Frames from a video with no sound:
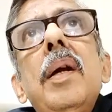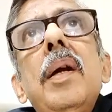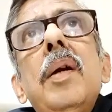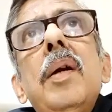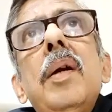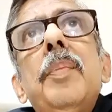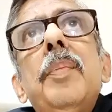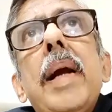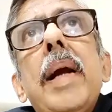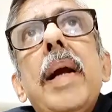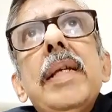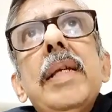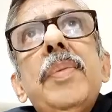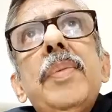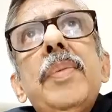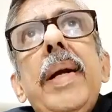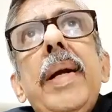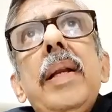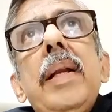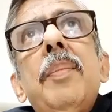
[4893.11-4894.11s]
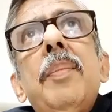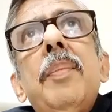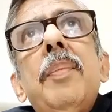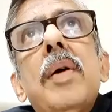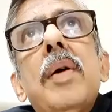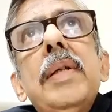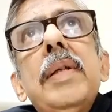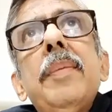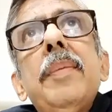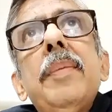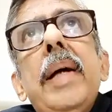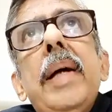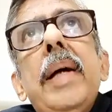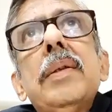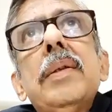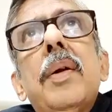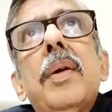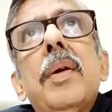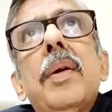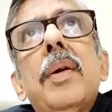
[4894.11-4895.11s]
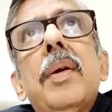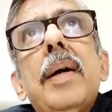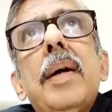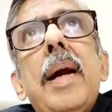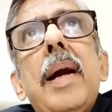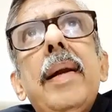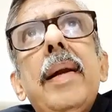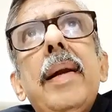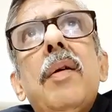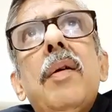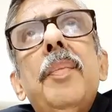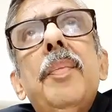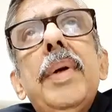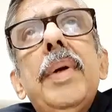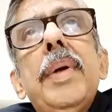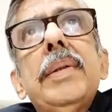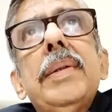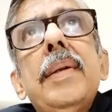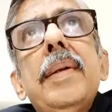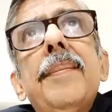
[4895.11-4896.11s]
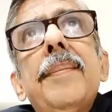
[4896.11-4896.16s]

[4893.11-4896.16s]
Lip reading: participate in a boxing match or a karate competition.